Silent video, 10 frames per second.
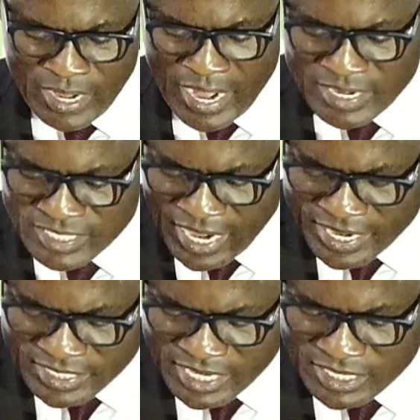and
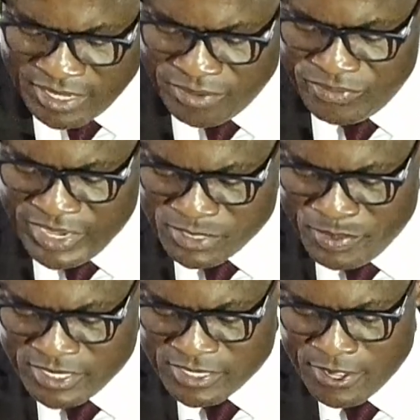targeted
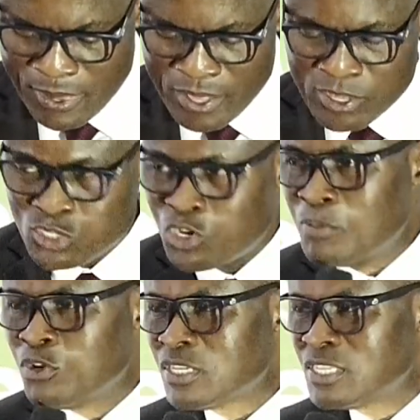investment. Some
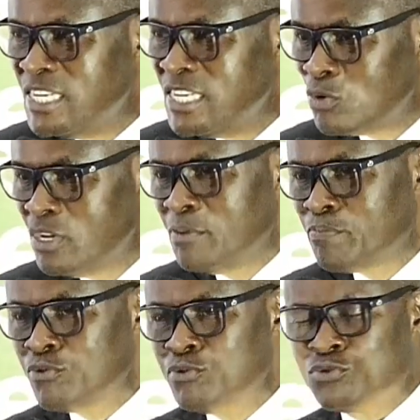just little
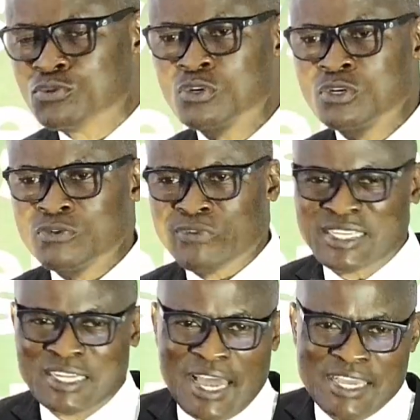inputs,
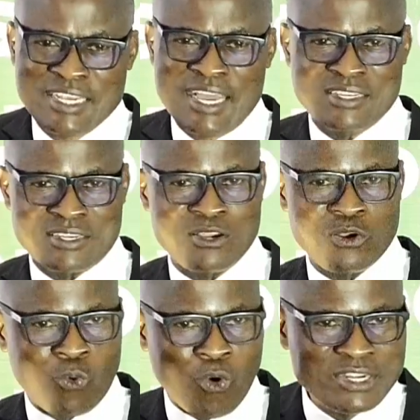fertilizer,
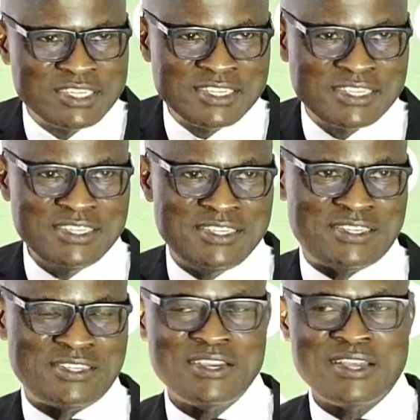quality seeds.
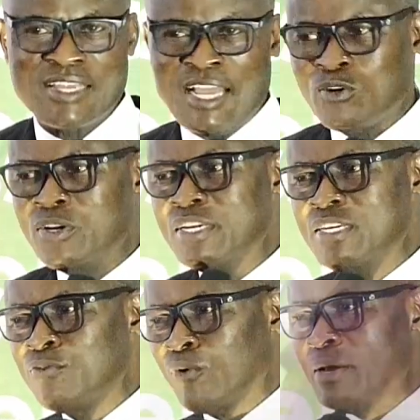That's all they need for them